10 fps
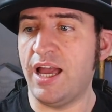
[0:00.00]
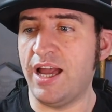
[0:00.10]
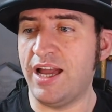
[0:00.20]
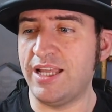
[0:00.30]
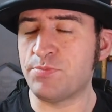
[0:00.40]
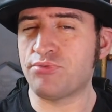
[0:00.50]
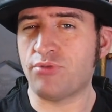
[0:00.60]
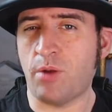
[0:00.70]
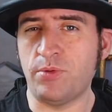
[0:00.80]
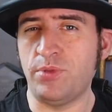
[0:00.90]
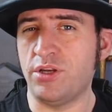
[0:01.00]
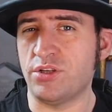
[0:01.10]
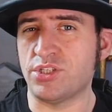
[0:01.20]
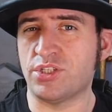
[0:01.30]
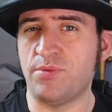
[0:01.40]
It's probably
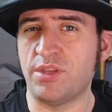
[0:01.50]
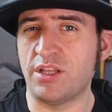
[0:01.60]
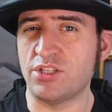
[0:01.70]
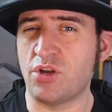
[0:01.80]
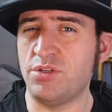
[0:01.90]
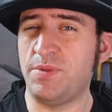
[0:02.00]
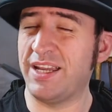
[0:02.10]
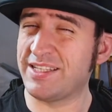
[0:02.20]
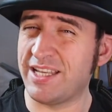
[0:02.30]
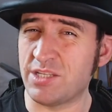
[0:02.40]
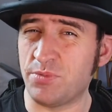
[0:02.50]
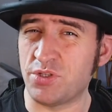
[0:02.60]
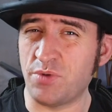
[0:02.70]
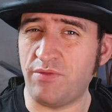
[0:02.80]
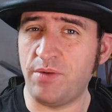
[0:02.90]
not something that's going to be
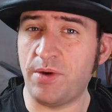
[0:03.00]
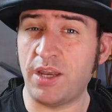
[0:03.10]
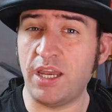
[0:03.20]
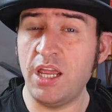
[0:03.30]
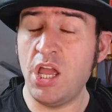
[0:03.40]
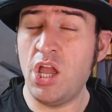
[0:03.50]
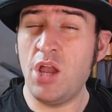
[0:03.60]
accessible to everybody.